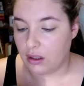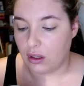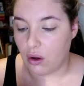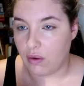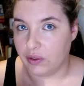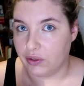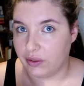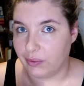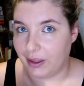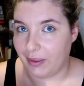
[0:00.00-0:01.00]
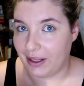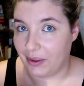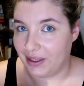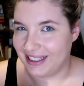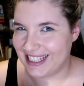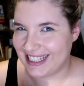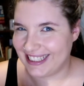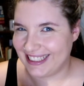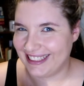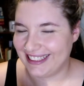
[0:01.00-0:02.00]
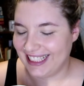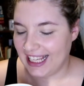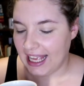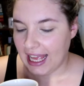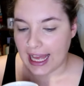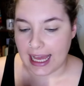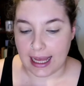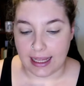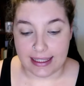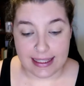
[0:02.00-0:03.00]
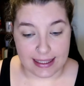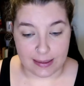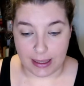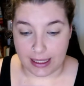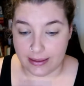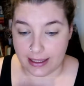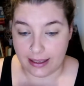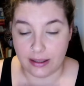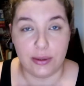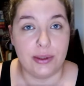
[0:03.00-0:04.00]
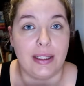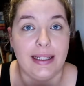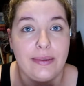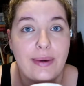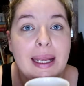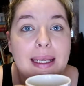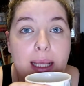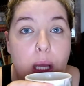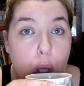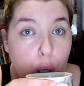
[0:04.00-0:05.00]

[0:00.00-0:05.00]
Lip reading: go have a look at one of my other ones. This is about how to look like a reindeer.